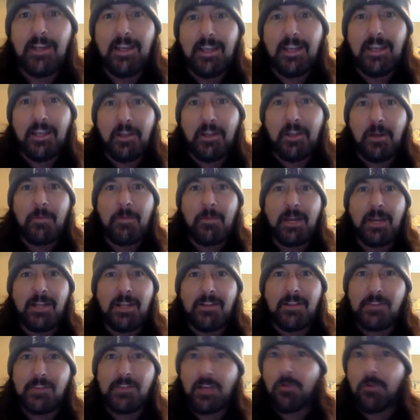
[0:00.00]

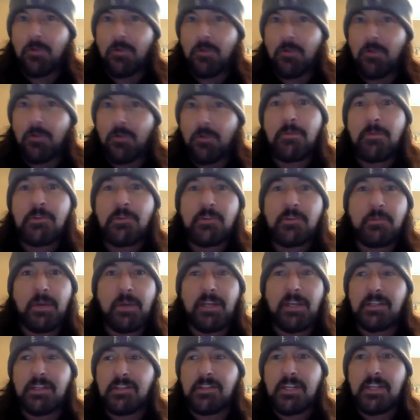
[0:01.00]
It's like great music, but
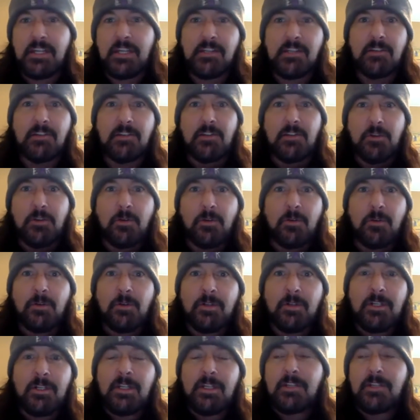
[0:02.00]
it just needs a little
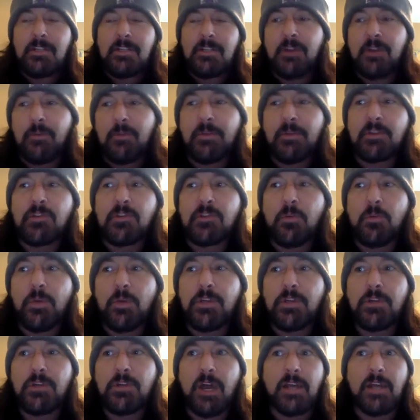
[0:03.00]
something. So we
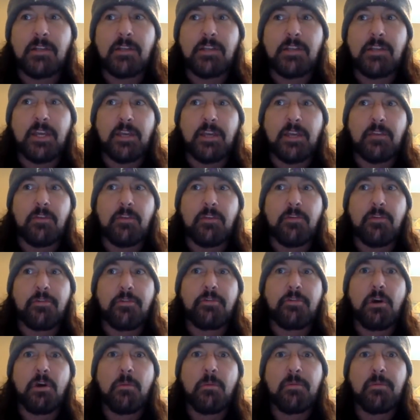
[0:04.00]
try to take the
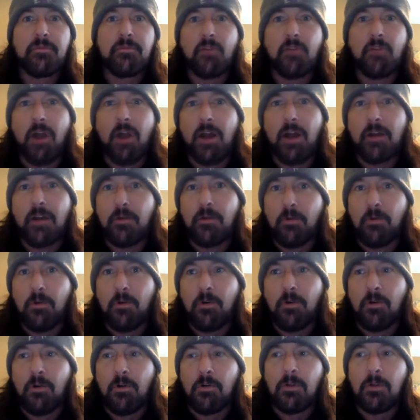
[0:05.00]
thump of rock and
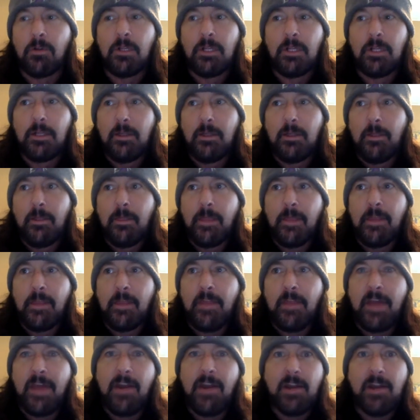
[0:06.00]
roll and
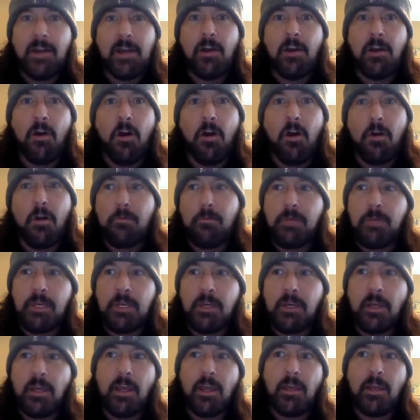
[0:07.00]
that kind of
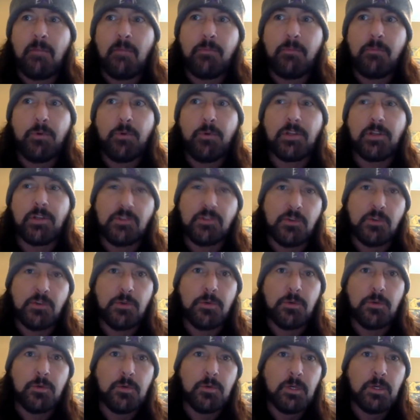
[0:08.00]
heartbeat and put it
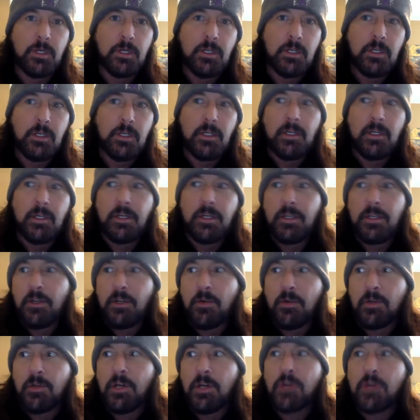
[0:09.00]
to,
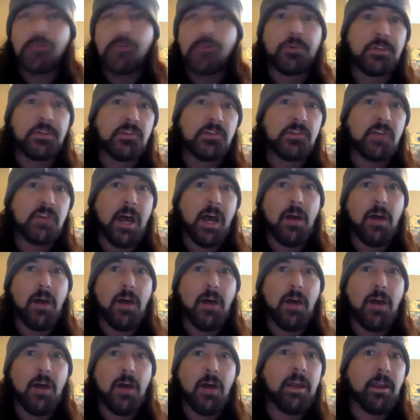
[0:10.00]
country style
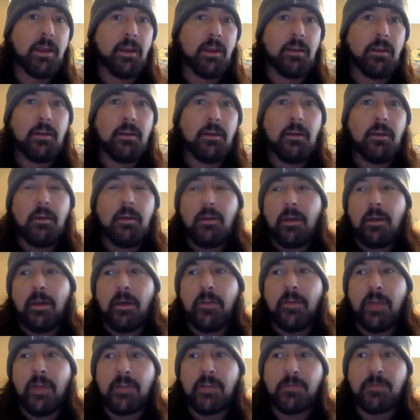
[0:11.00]
writing.
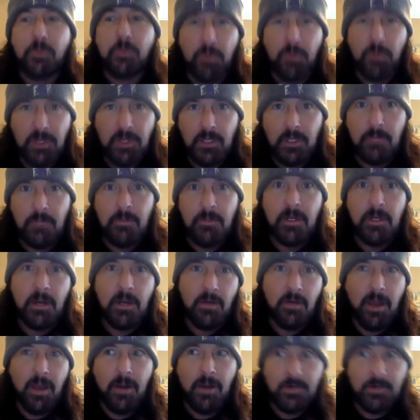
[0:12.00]
And that's when we did Midnight Rider.